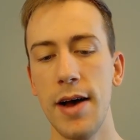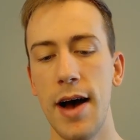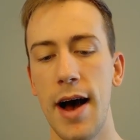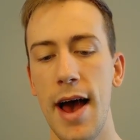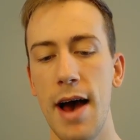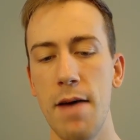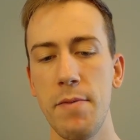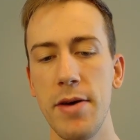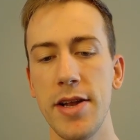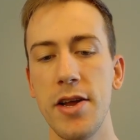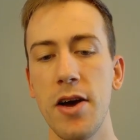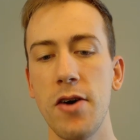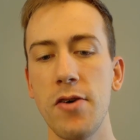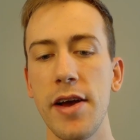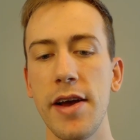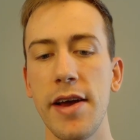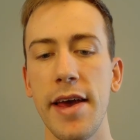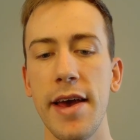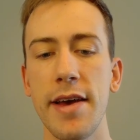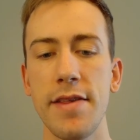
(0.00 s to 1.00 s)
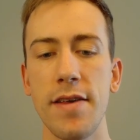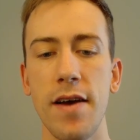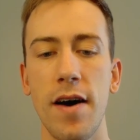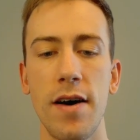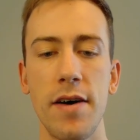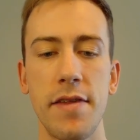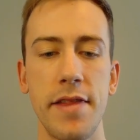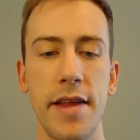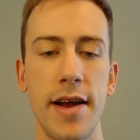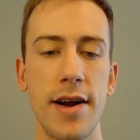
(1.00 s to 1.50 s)
I have my Togekiss
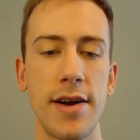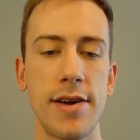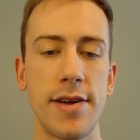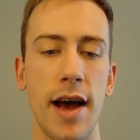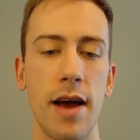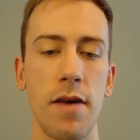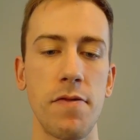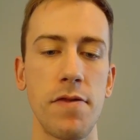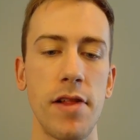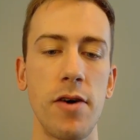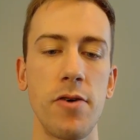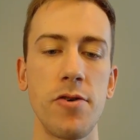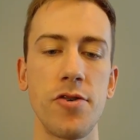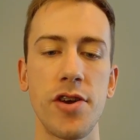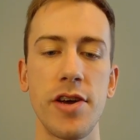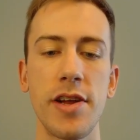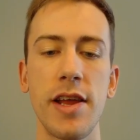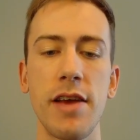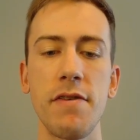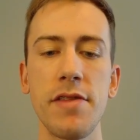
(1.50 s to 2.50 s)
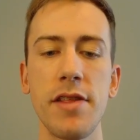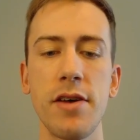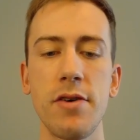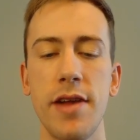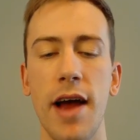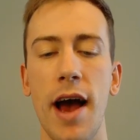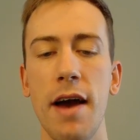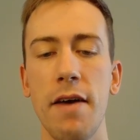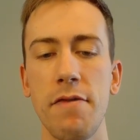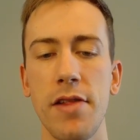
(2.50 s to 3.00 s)
on there, Typhlosion. Even though
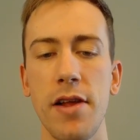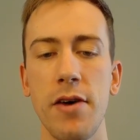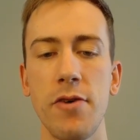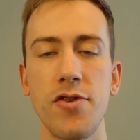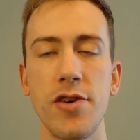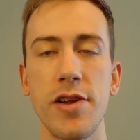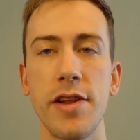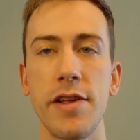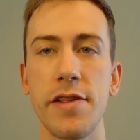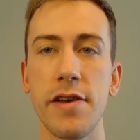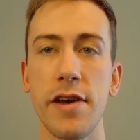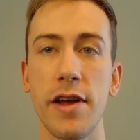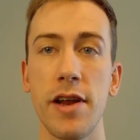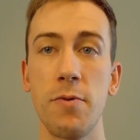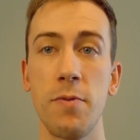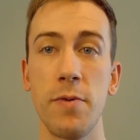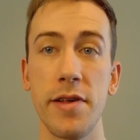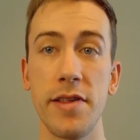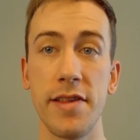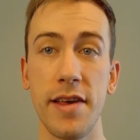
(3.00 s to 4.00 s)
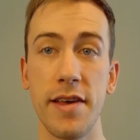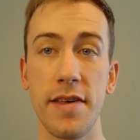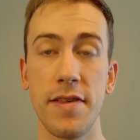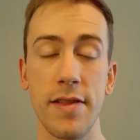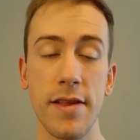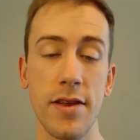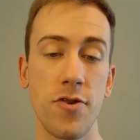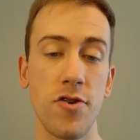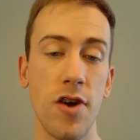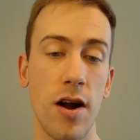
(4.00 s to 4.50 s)
Typhlosion is going to
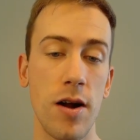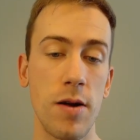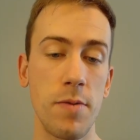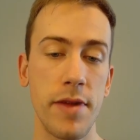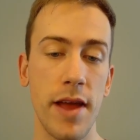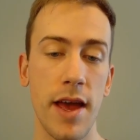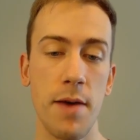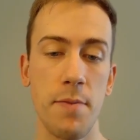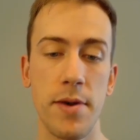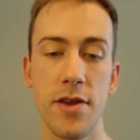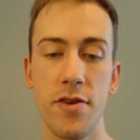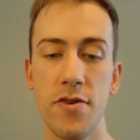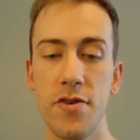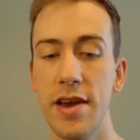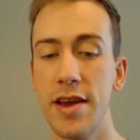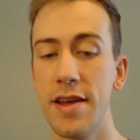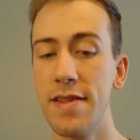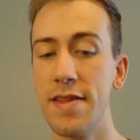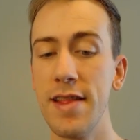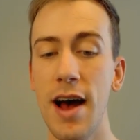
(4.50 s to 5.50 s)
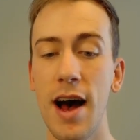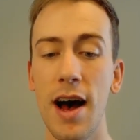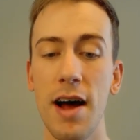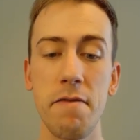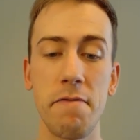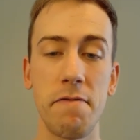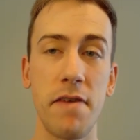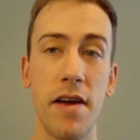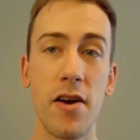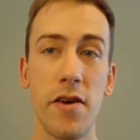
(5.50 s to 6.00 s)
resist the charm damage, it's
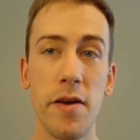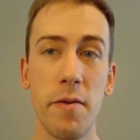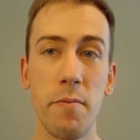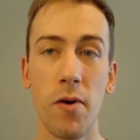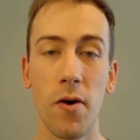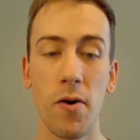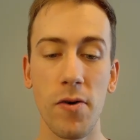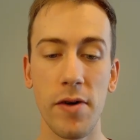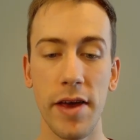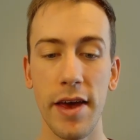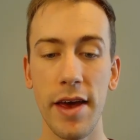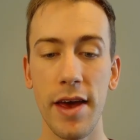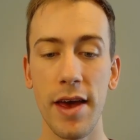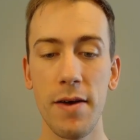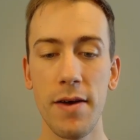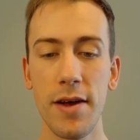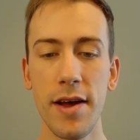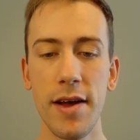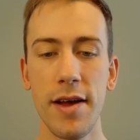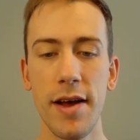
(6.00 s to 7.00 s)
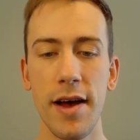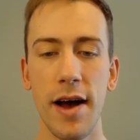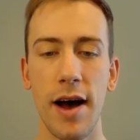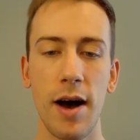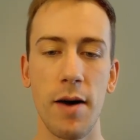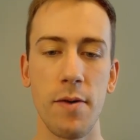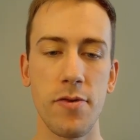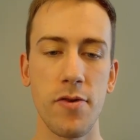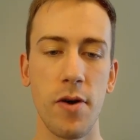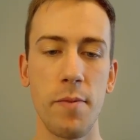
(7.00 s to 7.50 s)
not very bulky,
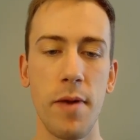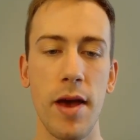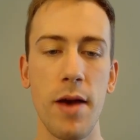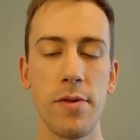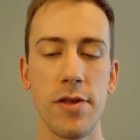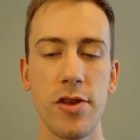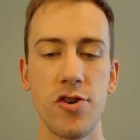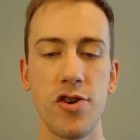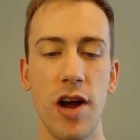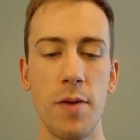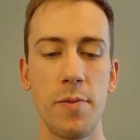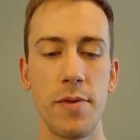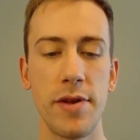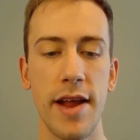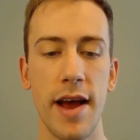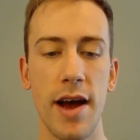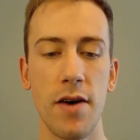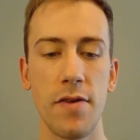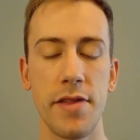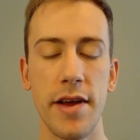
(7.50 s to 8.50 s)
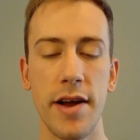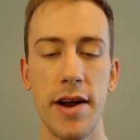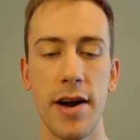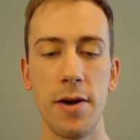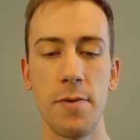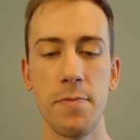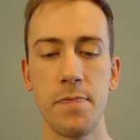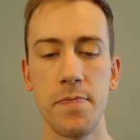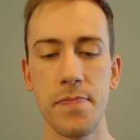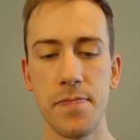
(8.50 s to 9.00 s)
so I'm able to charm it down
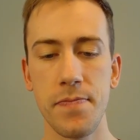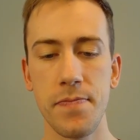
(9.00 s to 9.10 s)
there.